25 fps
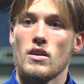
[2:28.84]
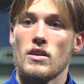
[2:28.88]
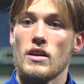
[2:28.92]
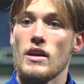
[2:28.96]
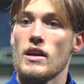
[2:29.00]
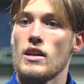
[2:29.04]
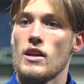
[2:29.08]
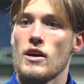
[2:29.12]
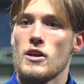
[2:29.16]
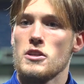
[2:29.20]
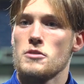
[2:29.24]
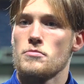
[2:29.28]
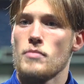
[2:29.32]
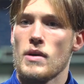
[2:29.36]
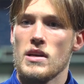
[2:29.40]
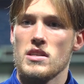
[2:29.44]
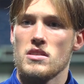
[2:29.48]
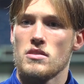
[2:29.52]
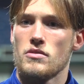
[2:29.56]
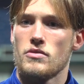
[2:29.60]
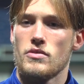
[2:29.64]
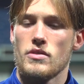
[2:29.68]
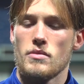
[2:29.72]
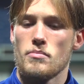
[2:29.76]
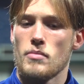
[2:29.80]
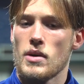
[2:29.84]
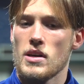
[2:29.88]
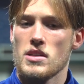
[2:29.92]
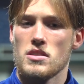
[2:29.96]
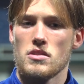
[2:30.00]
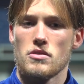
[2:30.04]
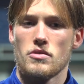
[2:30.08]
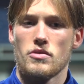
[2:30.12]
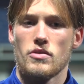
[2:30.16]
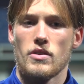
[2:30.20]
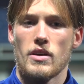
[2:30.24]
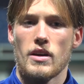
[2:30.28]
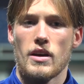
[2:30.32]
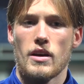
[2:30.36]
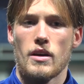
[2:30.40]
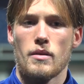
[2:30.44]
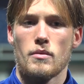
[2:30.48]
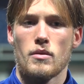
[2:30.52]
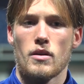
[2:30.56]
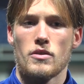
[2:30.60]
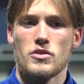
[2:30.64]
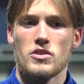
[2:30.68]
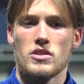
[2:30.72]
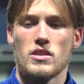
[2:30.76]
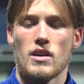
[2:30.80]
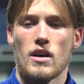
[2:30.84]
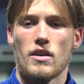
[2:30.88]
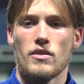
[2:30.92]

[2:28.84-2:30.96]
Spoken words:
Yeah, no, it's massive, massive. Obviously,